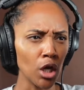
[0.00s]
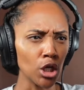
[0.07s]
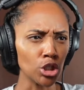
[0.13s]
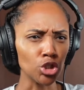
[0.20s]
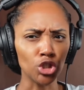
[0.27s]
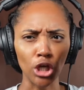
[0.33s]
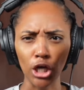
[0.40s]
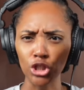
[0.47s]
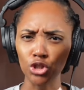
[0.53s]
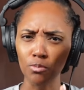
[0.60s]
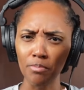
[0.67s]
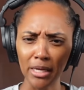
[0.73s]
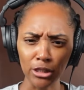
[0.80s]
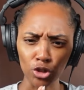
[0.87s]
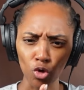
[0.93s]

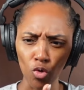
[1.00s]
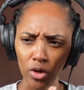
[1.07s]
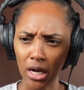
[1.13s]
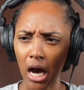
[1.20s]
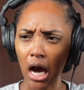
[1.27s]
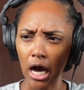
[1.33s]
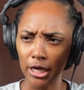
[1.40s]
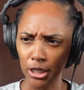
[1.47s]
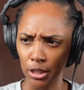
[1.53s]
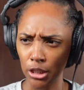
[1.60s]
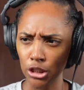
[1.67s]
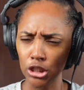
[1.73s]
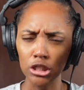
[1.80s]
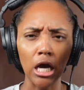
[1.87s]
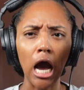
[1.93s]
judgmental God in the
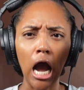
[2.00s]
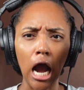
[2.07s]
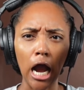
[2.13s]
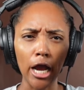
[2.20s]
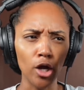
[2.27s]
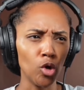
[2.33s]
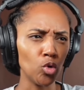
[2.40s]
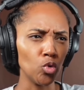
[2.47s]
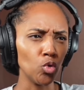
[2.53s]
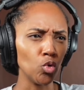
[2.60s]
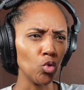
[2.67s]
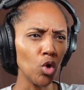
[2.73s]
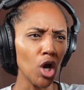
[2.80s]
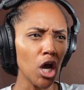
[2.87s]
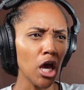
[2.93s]
sky
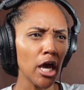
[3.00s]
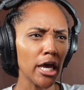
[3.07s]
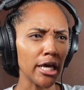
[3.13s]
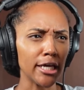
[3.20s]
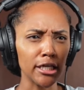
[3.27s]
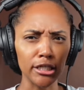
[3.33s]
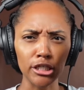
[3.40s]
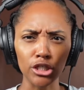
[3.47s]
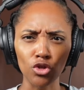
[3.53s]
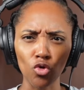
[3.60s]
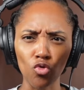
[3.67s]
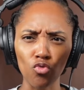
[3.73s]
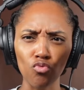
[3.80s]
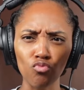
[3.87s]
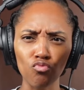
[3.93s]
who is
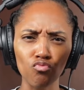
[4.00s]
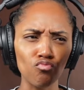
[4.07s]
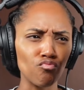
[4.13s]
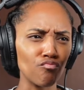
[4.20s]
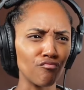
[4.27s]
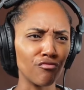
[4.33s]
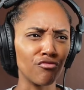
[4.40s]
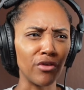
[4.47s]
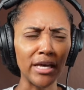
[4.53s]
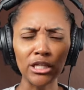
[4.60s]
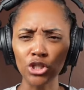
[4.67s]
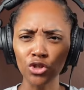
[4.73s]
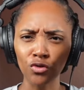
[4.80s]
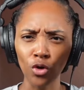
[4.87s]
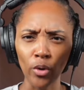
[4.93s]

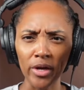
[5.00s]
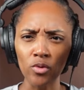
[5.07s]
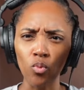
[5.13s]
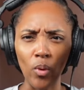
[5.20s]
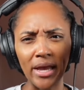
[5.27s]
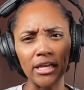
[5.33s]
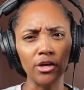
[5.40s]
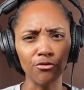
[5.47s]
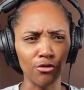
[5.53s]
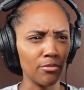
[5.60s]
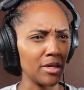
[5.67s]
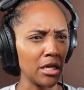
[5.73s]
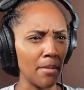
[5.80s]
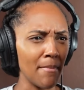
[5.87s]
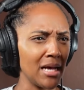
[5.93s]
vengeful and waiting for
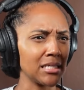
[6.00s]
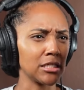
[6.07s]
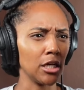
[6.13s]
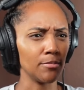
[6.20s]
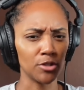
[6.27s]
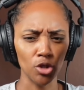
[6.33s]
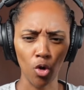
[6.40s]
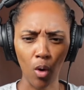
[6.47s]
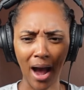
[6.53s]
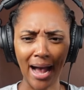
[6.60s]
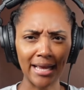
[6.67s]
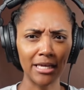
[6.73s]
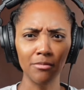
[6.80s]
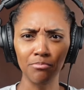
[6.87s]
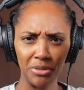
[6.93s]
me to mess up so I
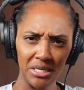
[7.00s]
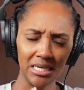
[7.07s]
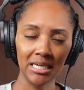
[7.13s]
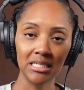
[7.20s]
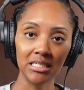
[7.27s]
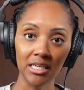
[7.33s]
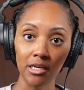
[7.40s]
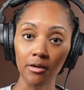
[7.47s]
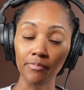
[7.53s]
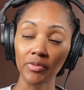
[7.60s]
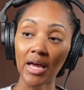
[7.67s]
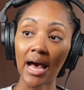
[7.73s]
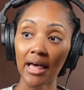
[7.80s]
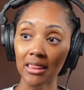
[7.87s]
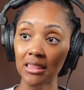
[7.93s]
can be condemned.
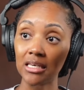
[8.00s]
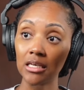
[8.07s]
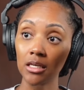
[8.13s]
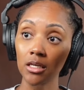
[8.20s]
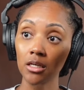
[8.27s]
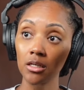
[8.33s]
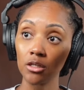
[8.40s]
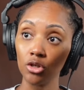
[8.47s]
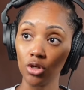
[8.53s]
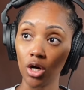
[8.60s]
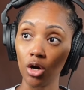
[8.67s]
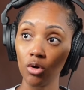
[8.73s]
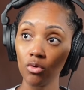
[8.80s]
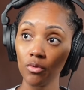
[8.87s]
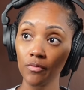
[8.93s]
I think, you
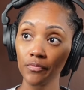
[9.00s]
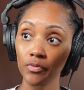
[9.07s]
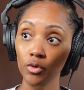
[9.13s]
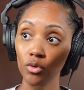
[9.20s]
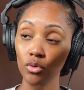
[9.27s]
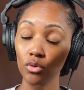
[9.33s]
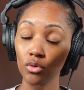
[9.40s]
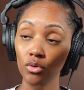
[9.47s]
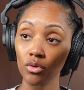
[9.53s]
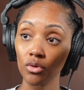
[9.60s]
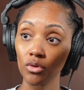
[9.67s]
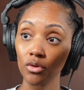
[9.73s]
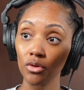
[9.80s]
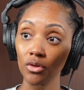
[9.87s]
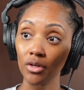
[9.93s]
know,
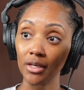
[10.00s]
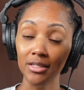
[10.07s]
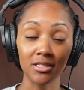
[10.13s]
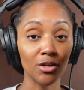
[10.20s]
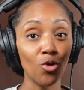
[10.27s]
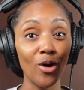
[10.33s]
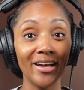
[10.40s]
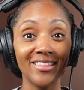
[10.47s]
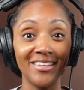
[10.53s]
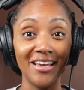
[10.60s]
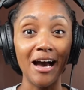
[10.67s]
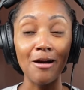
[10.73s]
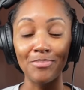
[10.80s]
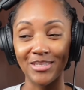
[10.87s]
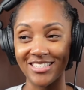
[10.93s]
it's quite the
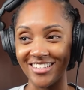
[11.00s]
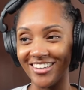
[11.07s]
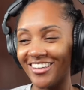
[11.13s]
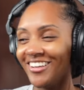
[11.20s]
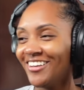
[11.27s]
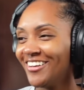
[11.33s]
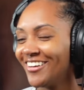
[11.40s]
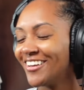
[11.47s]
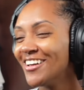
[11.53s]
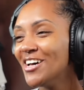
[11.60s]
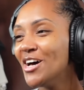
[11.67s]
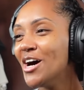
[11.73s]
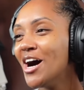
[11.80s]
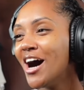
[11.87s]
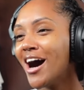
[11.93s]
opposite.
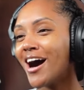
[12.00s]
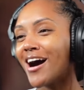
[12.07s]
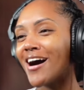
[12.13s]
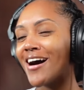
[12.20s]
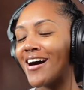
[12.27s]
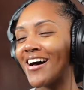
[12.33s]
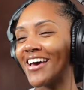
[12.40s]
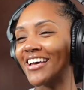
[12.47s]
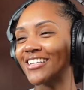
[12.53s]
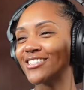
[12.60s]
And